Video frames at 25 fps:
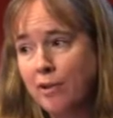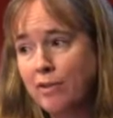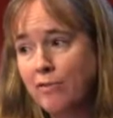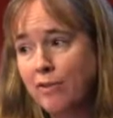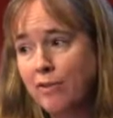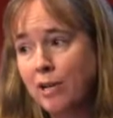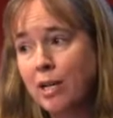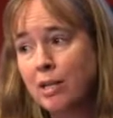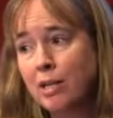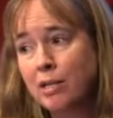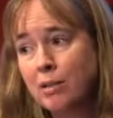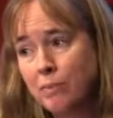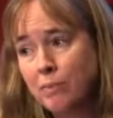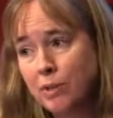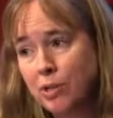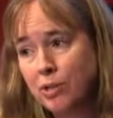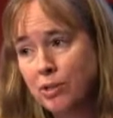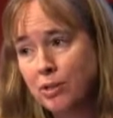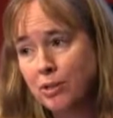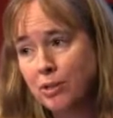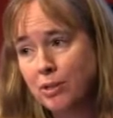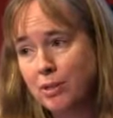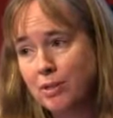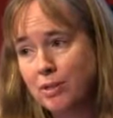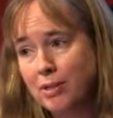It's very
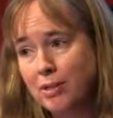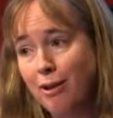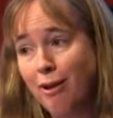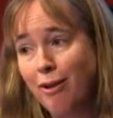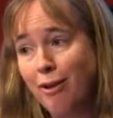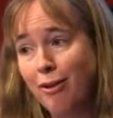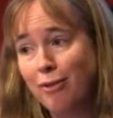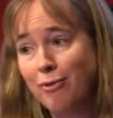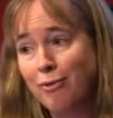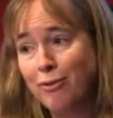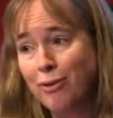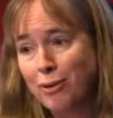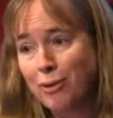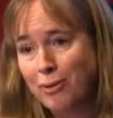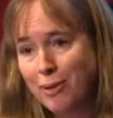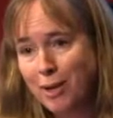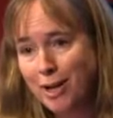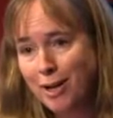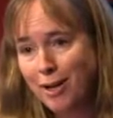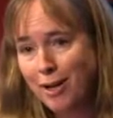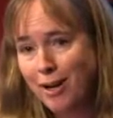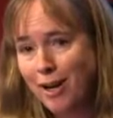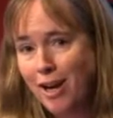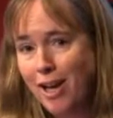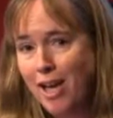inspirational to see all of you
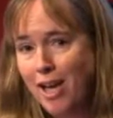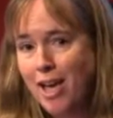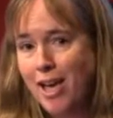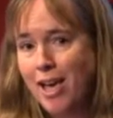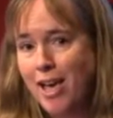here.